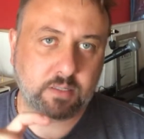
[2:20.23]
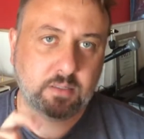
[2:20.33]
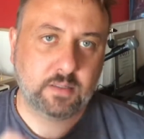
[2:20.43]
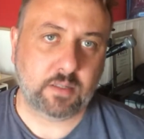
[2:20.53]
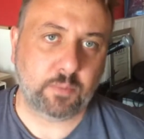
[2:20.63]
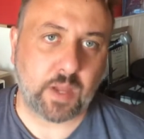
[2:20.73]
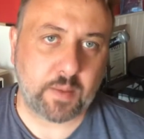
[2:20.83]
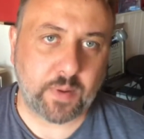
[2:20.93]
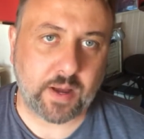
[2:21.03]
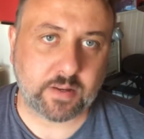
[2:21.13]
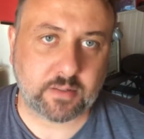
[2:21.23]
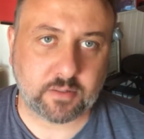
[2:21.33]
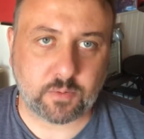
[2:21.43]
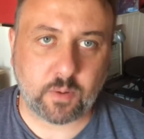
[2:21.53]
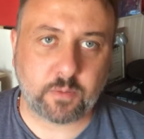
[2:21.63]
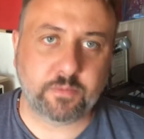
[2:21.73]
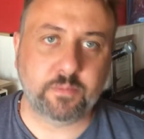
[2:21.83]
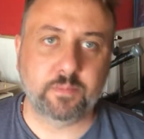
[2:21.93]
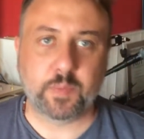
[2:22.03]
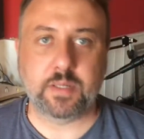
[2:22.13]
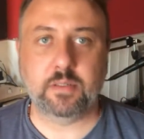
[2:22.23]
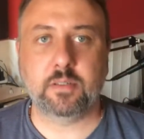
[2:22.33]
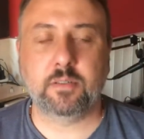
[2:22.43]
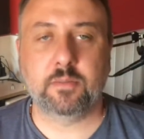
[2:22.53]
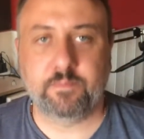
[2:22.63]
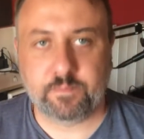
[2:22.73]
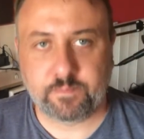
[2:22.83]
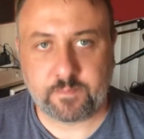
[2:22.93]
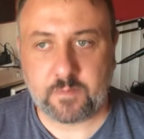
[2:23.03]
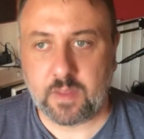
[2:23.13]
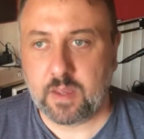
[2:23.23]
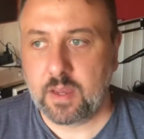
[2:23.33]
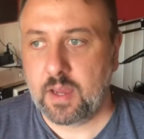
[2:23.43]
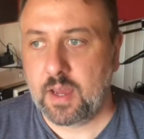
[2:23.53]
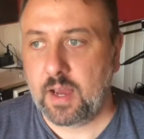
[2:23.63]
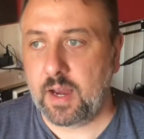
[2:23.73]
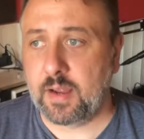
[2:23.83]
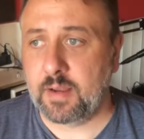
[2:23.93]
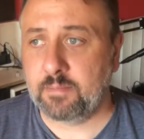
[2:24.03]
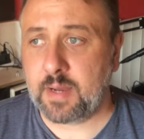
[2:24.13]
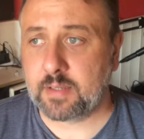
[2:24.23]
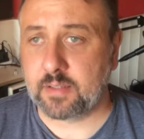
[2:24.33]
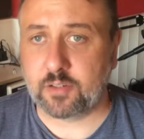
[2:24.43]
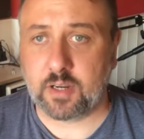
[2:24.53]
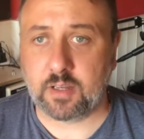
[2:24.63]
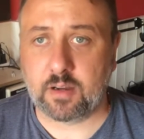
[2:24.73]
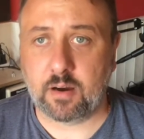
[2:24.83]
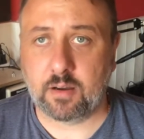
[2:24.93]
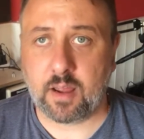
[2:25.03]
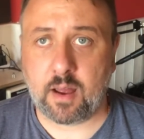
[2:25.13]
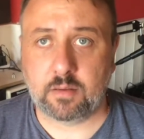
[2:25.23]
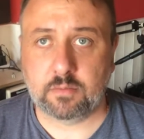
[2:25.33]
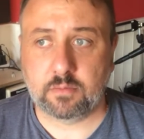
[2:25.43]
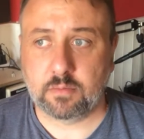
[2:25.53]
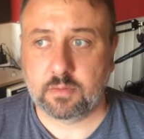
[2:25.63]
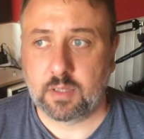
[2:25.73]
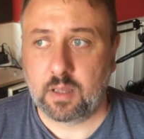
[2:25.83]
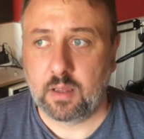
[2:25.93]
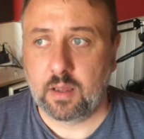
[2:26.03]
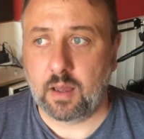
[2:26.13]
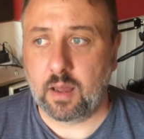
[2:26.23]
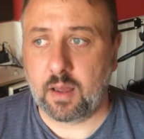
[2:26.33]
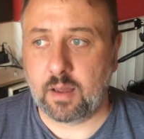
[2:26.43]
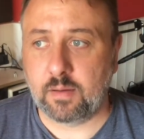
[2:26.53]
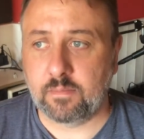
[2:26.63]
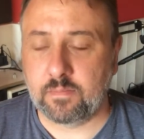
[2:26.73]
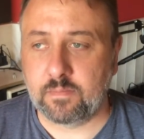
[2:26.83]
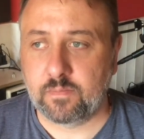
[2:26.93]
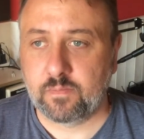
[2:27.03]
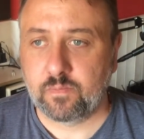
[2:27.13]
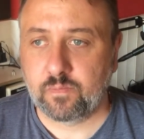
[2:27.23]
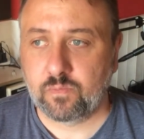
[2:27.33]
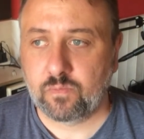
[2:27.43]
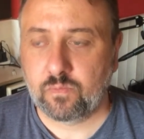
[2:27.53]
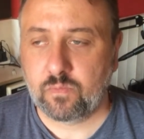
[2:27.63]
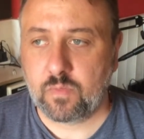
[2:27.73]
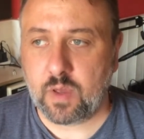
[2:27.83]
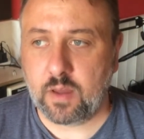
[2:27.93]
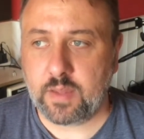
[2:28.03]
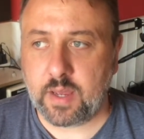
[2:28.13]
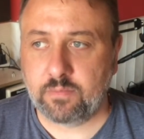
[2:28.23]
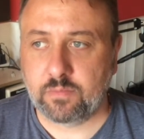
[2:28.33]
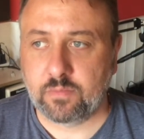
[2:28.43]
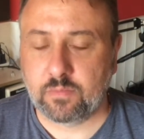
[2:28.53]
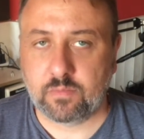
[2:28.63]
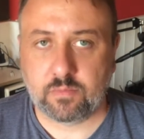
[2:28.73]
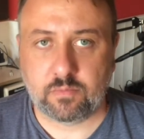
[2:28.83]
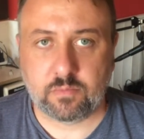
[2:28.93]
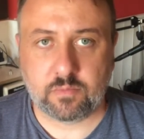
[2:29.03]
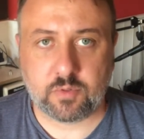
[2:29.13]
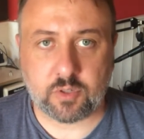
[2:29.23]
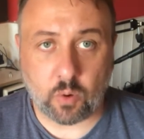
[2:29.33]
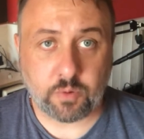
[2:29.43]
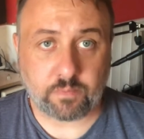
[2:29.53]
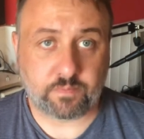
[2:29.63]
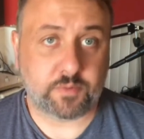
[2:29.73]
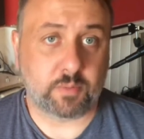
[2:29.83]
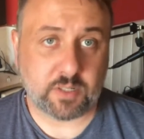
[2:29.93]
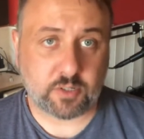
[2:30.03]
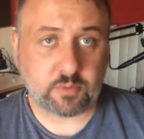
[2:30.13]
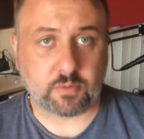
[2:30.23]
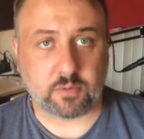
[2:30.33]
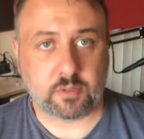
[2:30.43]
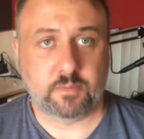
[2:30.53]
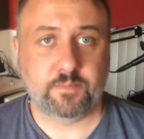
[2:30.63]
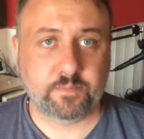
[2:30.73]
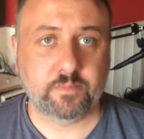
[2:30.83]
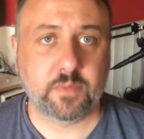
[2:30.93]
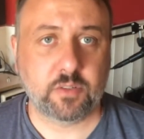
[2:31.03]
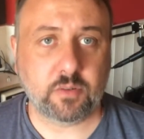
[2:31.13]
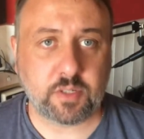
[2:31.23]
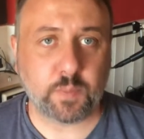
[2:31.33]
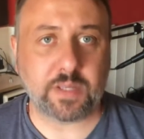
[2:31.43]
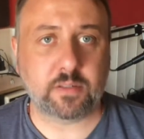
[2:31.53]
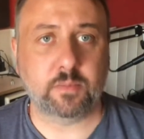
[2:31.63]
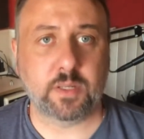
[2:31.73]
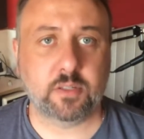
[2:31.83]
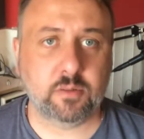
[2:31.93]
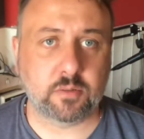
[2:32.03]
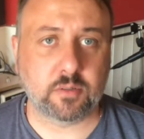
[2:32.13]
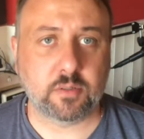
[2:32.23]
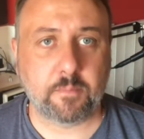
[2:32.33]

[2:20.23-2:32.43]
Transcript: You know, the little player packs, the 12 pieces. Maxed this credit card out, and then sold to my students. Sold these bits to my students.